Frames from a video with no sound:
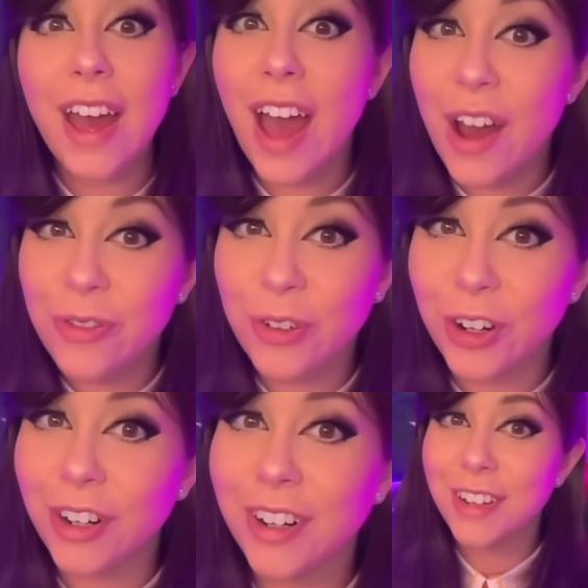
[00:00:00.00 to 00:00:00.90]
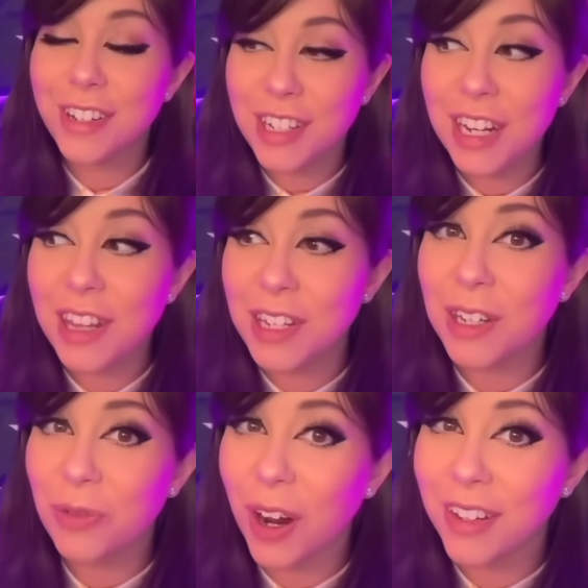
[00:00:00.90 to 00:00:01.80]
ever see this
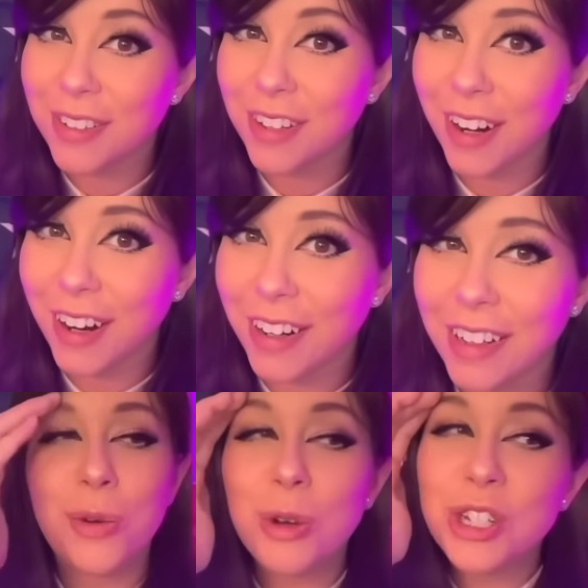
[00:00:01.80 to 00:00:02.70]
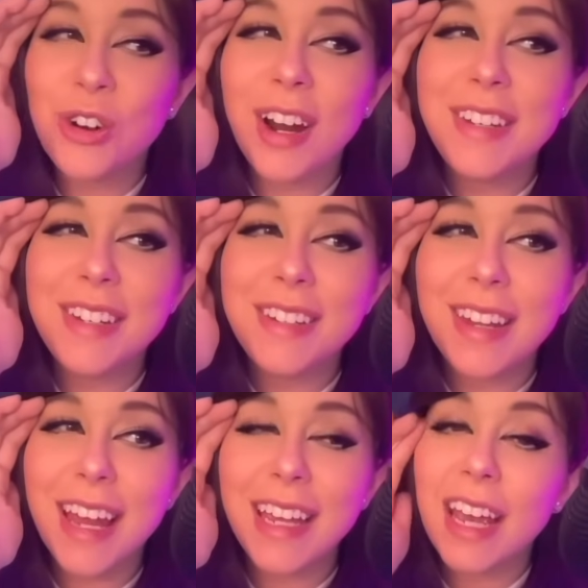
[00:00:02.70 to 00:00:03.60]
advice today. What's crazy is,
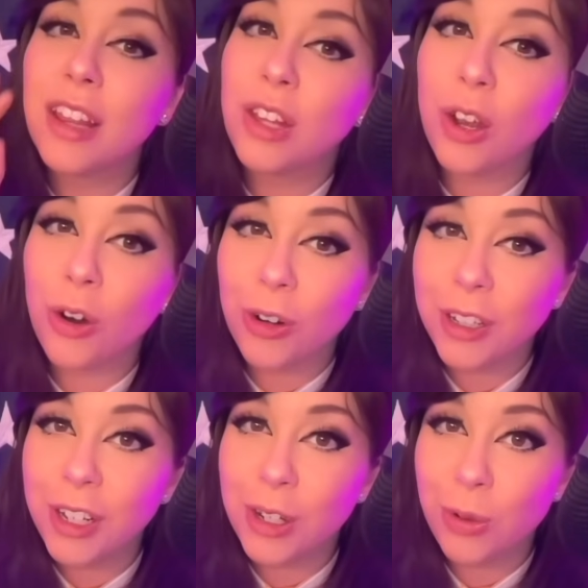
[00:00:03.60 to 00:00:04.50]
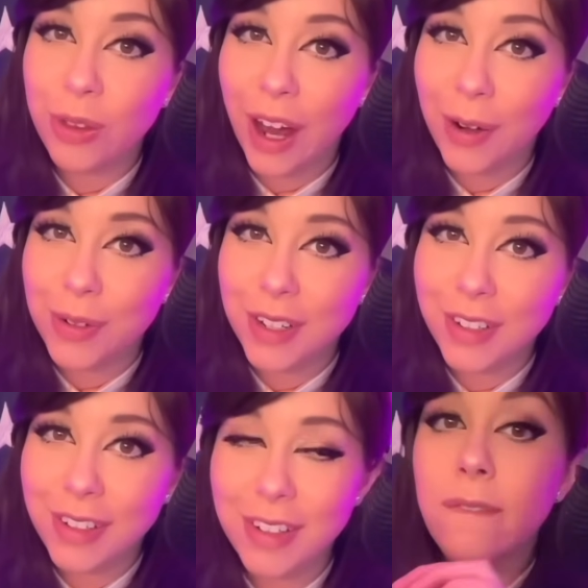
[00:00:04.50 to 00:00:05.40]
like, in the early two
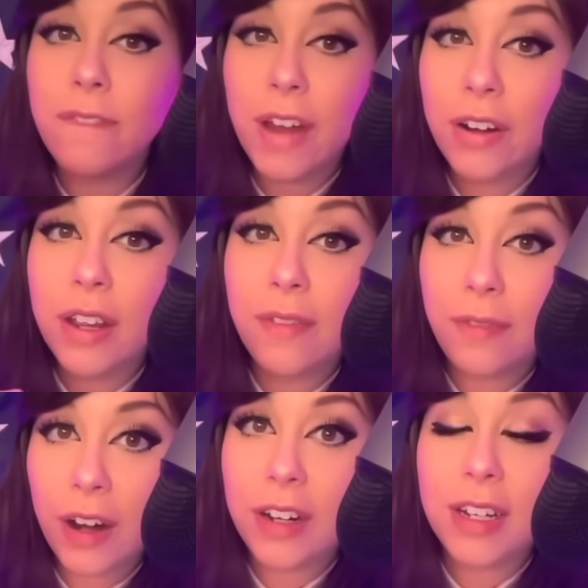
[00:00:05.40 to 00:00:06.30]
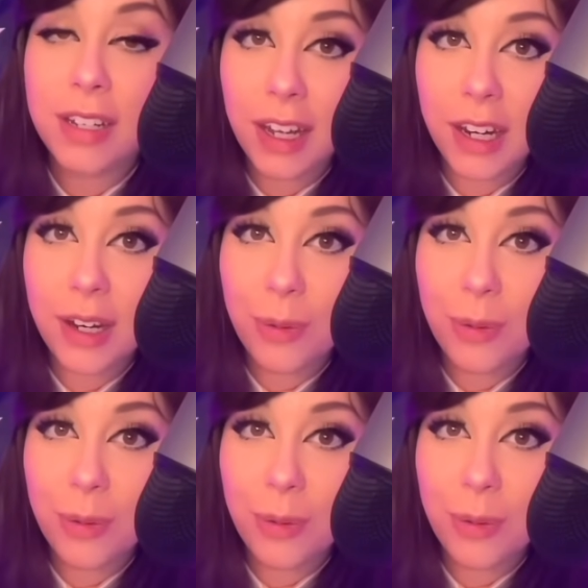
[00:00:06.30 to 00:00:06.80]
thousands, very, very skinny